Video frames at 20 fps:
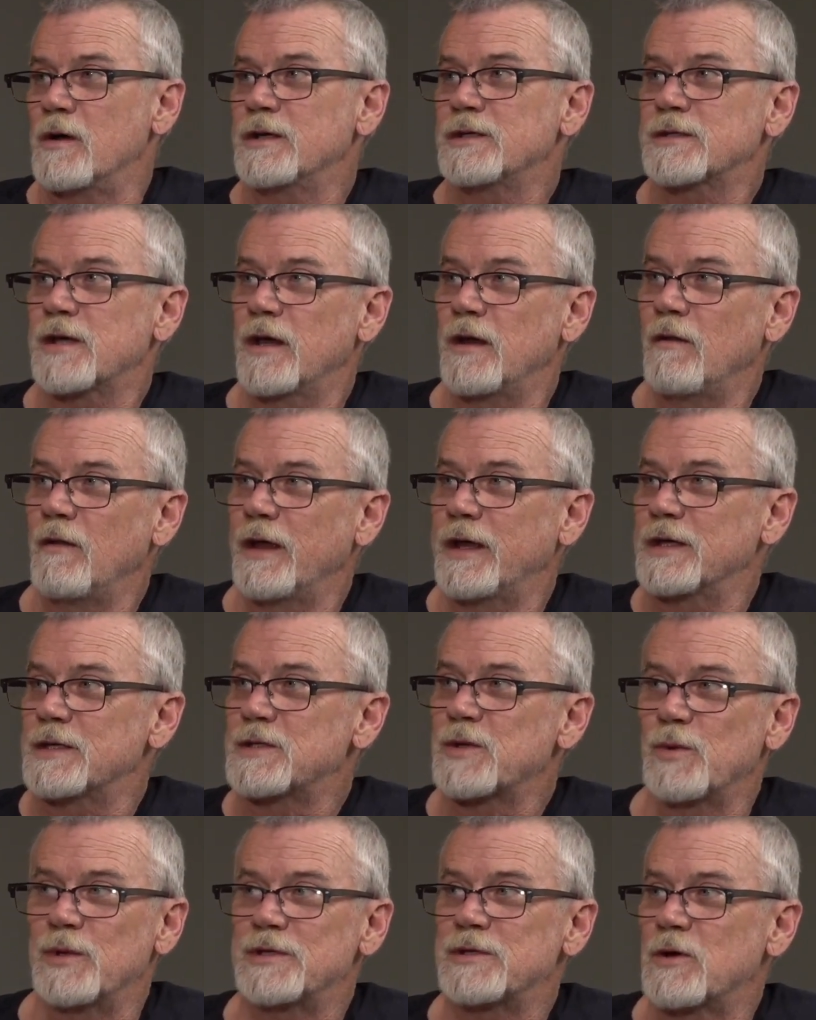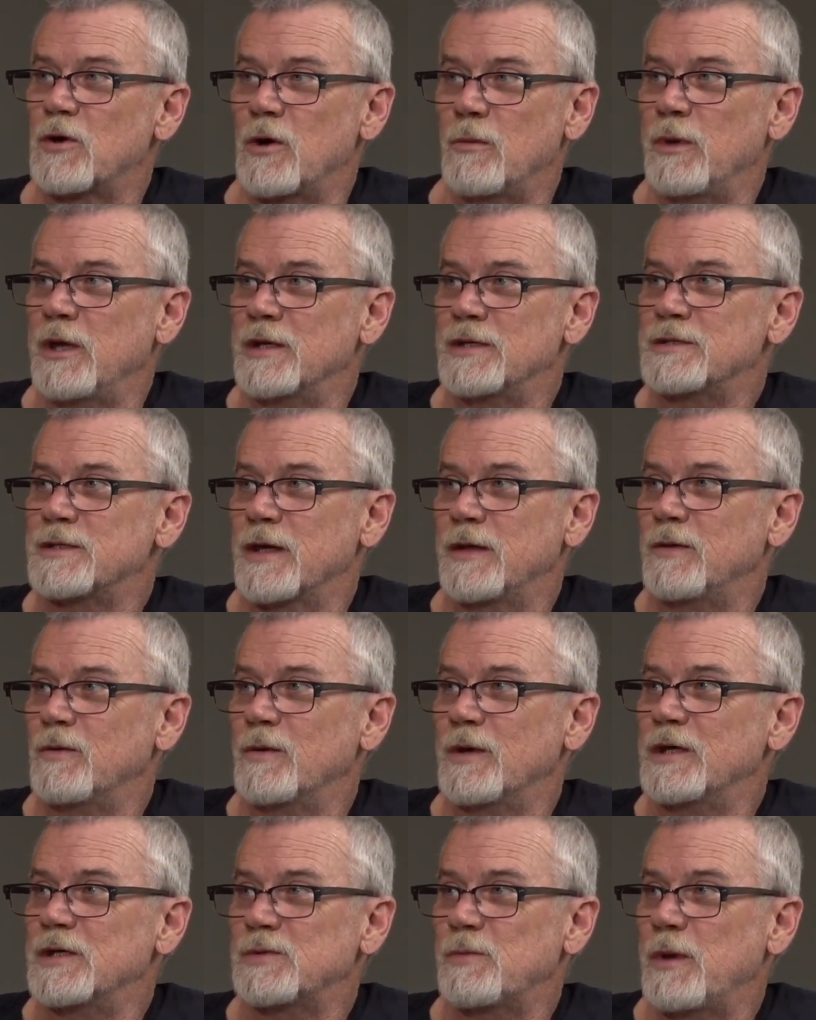It's kind of like a Swiss Army inside the
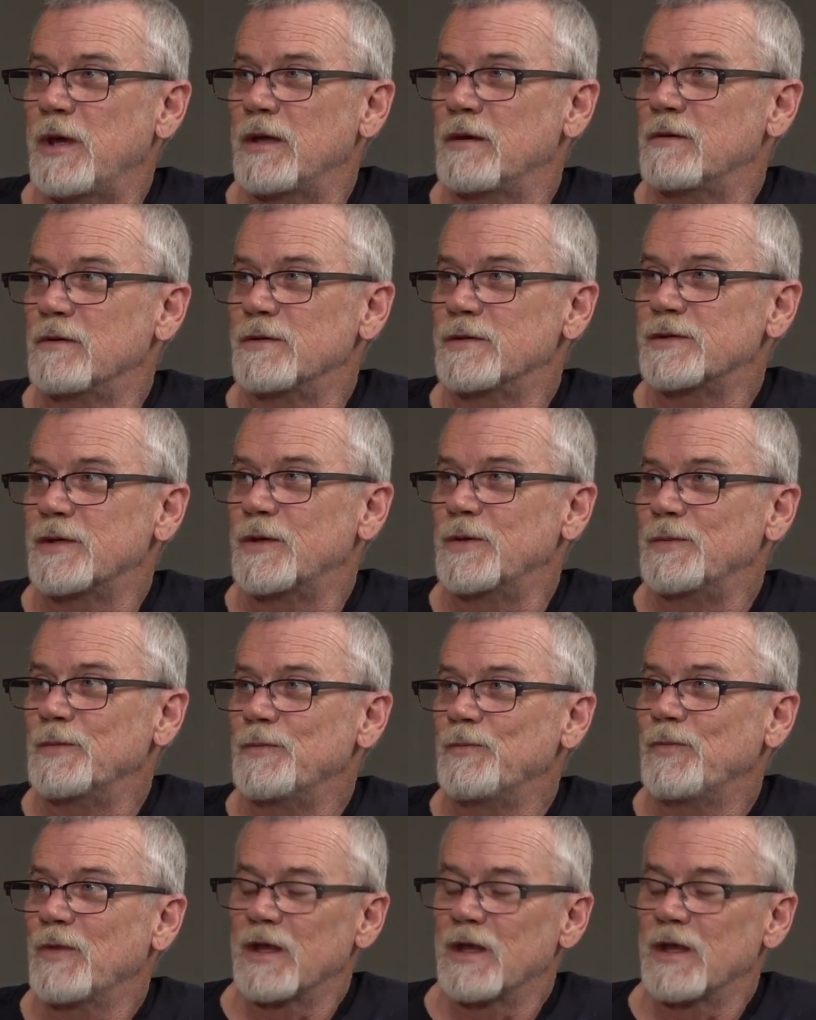waistband holster. Right.